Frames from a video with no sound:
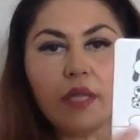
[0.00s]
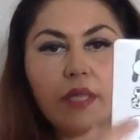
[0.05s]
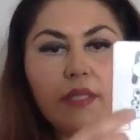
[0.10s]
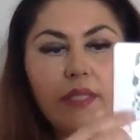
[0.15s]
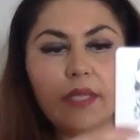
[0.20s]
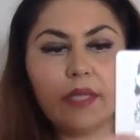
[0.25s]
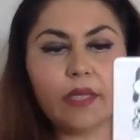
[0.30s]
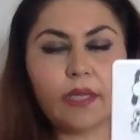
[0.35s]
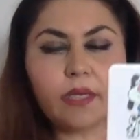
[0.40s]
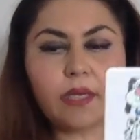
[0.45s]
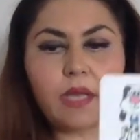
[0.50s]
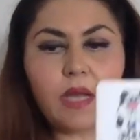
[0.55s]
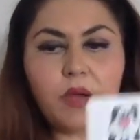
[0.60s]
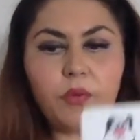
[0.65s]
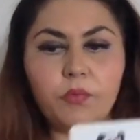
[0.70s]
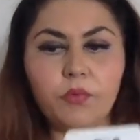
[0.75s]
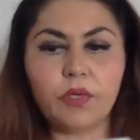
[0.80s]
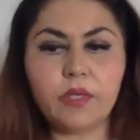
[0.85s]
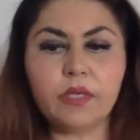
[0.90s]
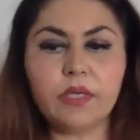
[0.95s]
and they can
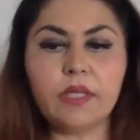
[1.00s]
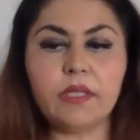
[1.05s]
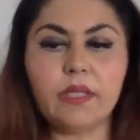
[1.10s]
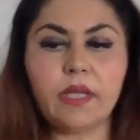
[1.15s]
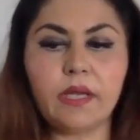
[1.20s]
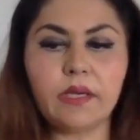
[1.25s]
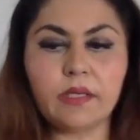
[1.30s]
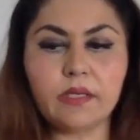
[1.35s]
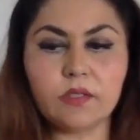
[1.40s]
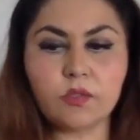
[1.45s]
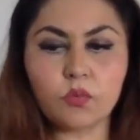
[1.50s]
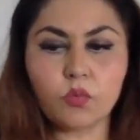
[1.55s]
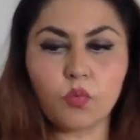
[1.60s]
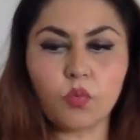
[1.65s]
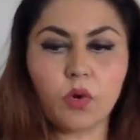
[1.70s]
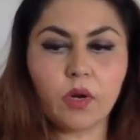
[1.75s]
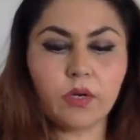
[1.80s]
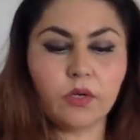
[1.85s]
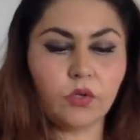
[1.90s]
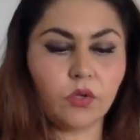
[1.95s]
count it, and that is
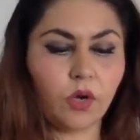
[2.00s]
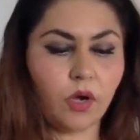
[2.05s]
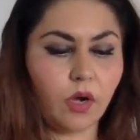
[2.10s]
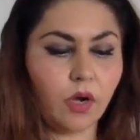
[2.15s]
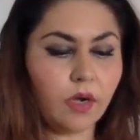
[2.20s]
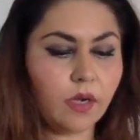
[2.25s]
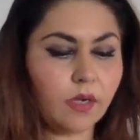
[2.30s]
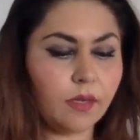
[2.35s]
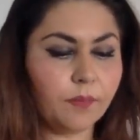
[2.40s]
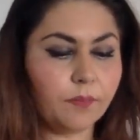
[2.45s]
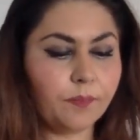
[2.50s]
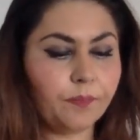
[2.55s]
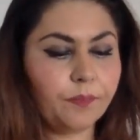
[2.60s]
1 dog.